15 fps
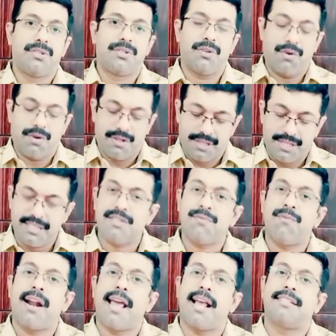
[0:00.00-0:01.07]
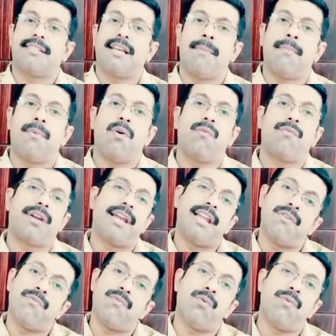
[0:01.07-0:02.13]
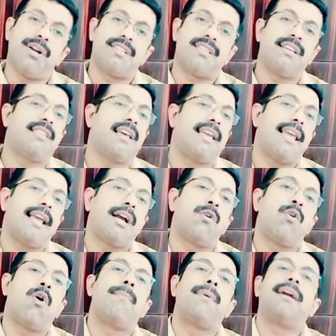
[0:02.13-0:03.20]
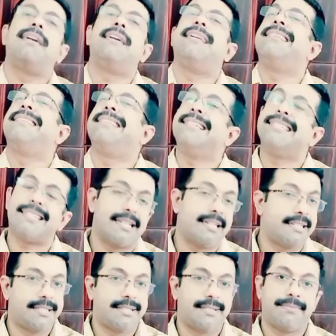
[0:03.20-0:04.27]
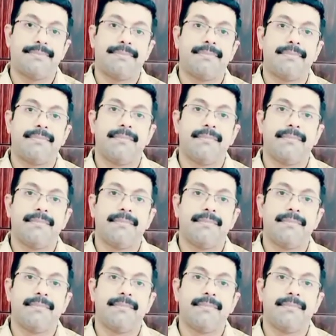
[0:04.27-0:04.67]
So this is one example of influencing the economic decisions.